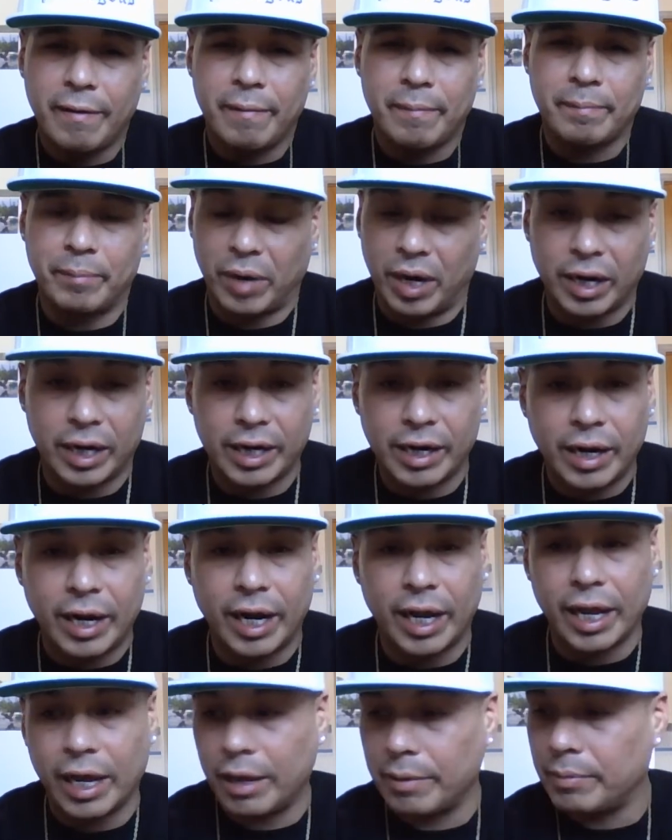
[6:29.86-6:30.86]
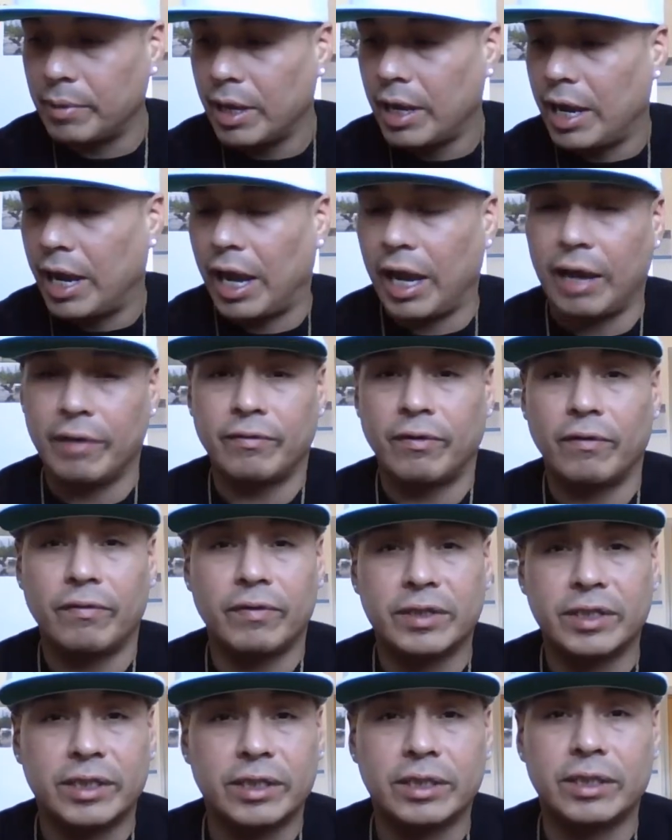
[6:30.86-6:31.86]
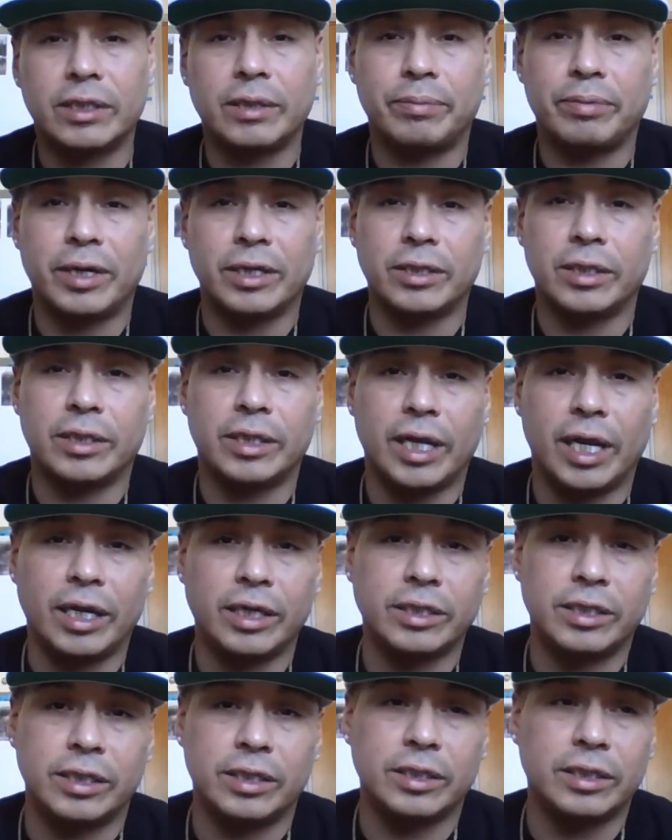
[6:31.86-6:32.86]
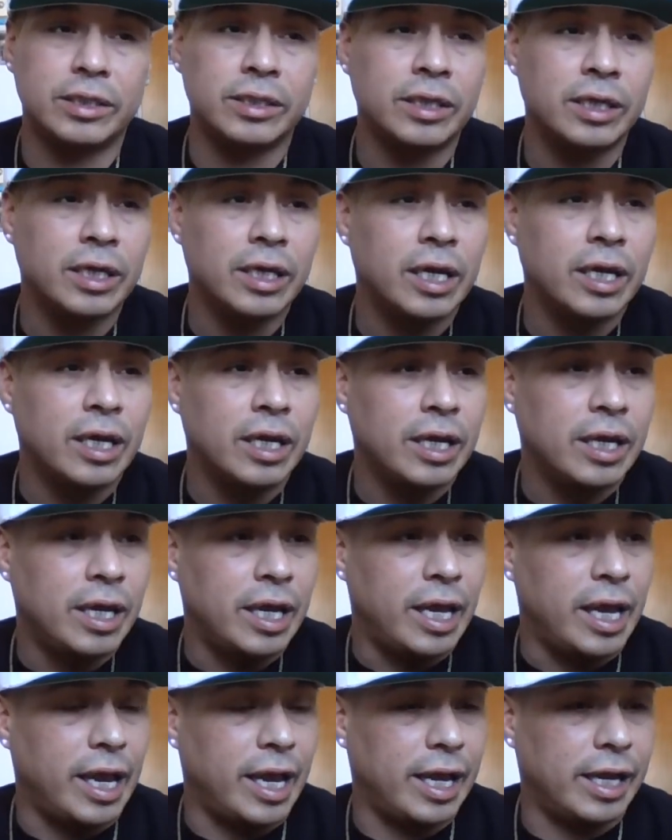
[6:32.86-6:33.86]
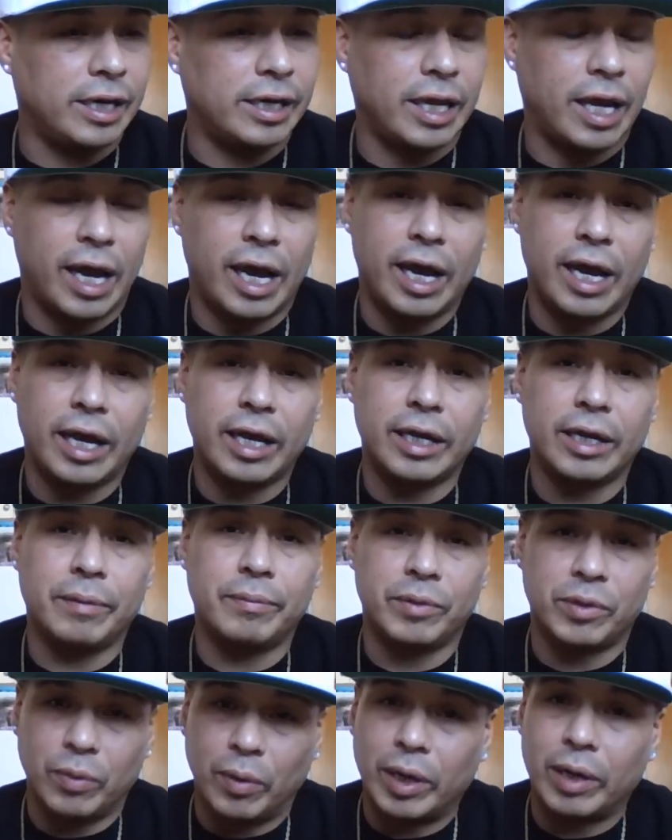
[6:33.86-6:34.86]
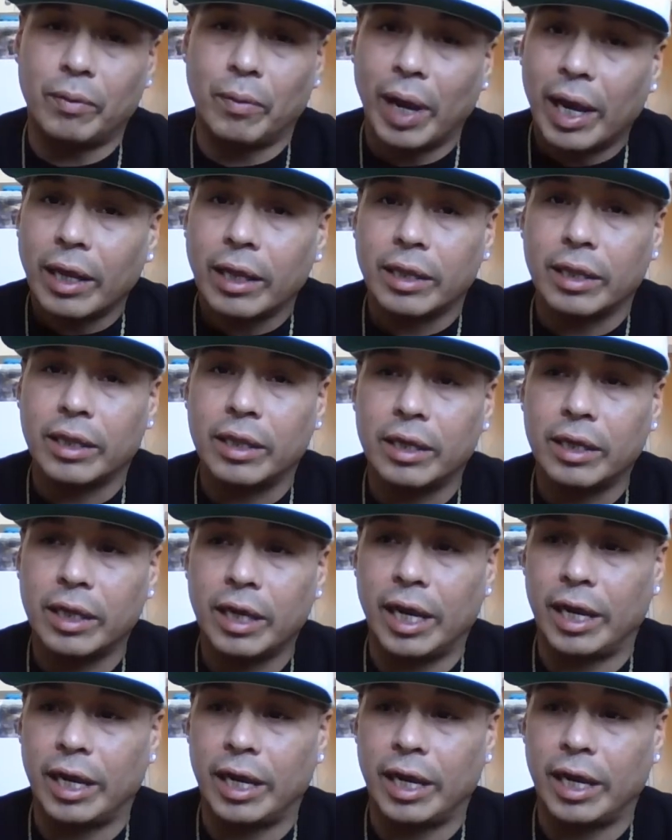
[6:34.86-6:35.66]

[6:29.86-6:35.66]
But here I am. I have over 60 presentations and I am doing well.